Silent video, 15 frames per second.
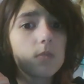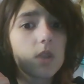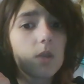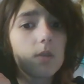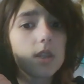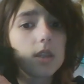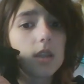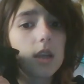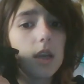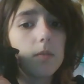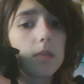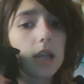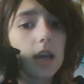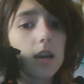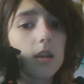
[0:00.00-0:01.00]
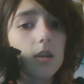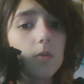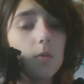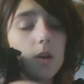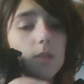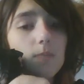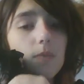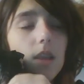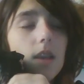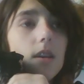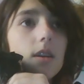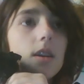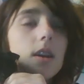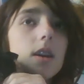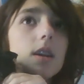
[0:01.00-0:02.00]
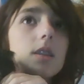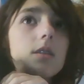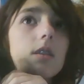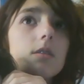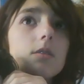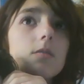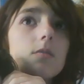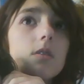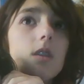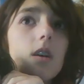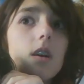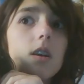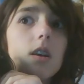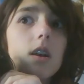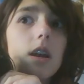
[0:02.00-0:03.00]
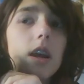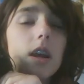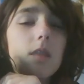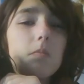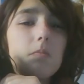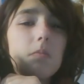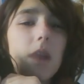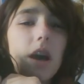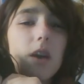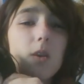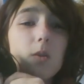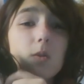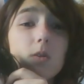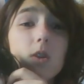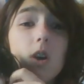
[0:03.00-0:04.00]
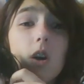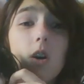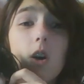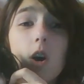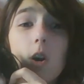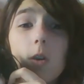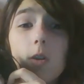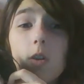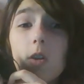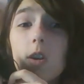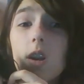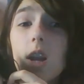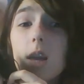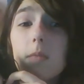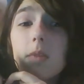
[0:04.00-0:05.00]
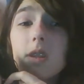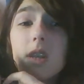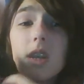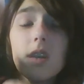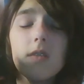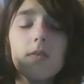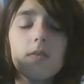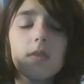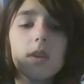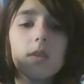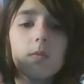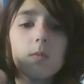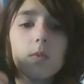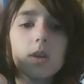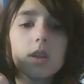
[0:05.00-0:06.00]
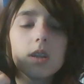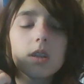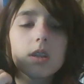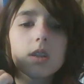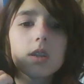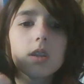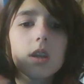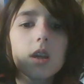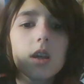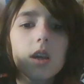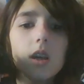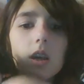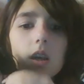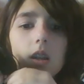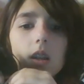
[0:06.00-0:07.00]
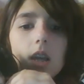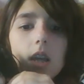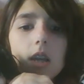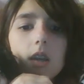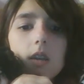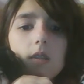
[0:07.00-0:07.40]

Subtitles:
what's the name of that other one? Doll Zone Carter and Mayo Doll Arthur, I believe? It was, like,